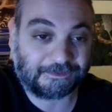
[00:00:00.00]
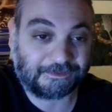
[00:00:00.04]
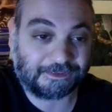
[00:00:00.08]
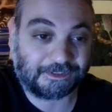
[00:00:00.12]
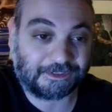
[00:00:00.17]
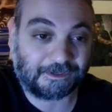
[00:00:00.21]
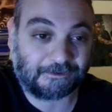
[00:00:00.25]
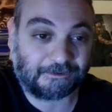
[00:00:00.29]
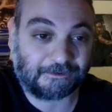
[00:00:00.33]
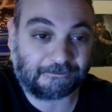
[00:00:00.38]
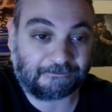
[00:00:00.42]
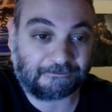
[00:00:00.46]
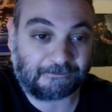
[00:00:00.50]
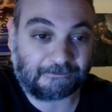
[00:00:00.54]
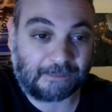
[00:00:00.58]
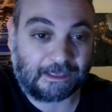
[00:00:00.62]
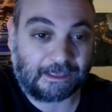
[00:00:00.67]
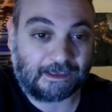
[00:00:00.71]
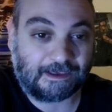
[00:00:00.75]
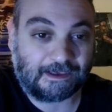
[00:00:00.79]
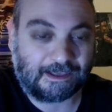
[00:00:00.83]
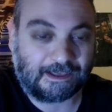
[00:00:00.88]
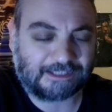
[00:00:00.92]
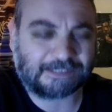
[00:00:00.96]
So
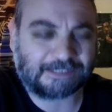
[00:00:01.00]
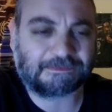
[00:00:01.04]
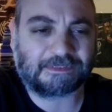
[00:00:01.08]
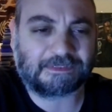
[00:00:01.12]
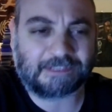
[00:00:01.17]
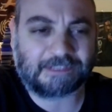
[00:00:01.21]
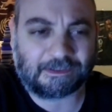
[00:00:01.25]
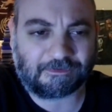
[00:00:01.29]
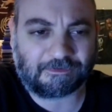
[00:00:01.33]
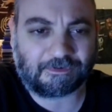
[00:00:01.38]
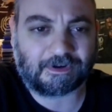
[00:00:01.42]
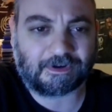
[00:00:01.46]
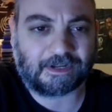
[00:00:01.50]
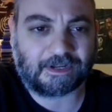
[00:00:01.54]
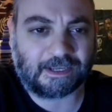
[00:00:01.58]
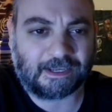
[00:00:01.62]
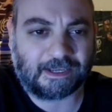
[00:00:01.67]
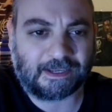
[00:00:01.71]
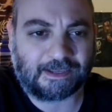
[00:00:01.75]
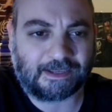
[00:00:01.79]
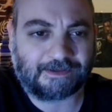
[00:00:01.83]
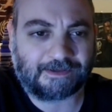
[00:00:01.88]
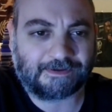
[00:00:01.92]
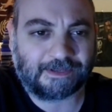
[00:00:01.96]
it's something different.
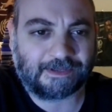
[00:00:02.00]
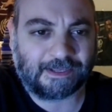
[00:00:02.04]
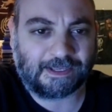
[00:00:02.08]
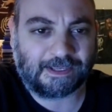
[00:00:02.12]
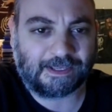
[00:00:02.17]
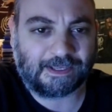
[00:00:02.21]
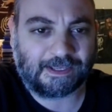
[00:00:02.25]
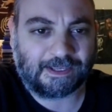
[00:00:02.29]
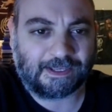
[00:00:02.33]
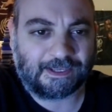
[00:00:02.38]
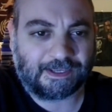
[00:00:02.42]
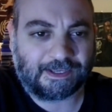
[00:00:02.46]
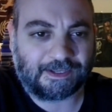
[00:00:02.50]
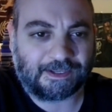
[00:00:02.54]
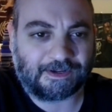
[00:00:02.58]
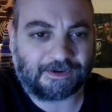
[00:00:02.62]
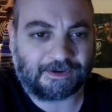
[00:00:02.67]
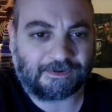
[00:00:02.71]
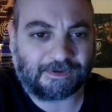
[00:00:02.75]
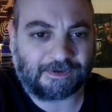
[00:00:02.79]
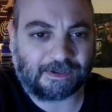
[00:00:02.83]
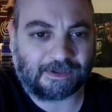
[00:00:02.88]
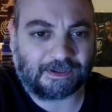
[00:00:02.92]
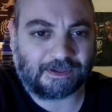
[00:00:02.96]
And, you
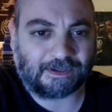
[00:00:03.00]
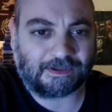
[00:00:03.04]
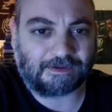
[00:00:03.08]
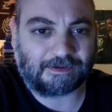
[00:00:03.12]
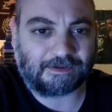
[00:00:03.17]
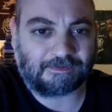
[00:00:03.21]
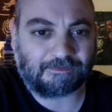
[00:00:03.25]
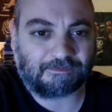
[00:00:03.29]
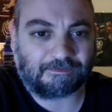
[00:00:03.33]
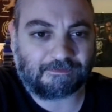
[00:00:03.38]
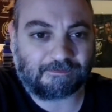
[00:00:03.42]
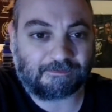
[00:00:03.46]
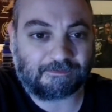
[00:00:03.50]
know,